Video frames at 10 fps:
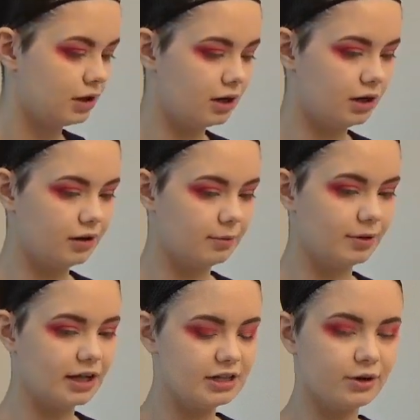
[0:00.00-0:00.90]

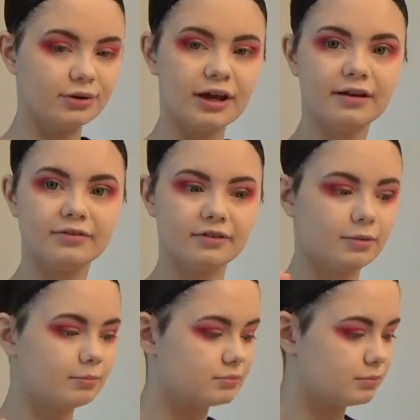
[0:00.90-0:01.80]
I don't have
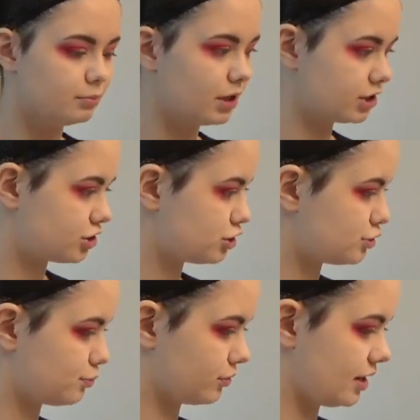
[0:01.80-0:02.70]
much
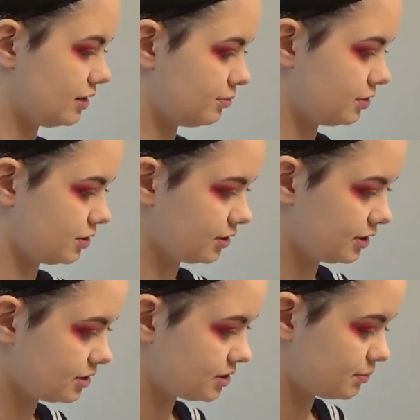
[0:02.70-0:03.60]
spray to put
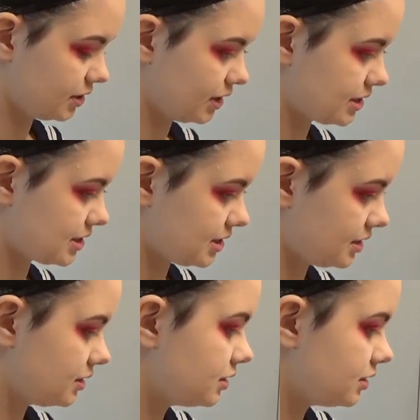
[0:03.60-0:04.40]
on this, but let's see.